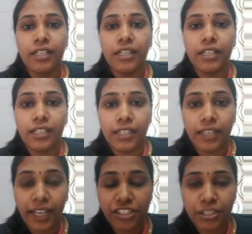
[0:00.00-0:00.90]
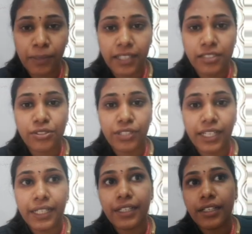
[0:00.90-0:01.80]
action plan, so
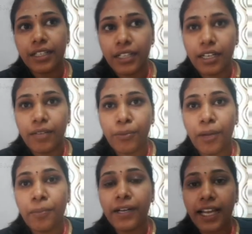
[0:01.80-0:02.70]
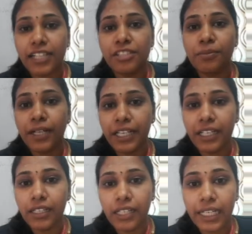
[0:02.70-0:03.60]
that proper action
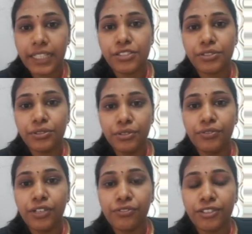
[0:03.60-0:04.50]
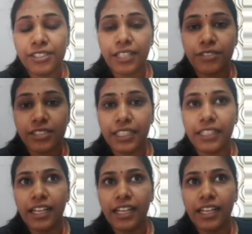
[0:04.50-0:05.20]
planning leads to workforce diversity.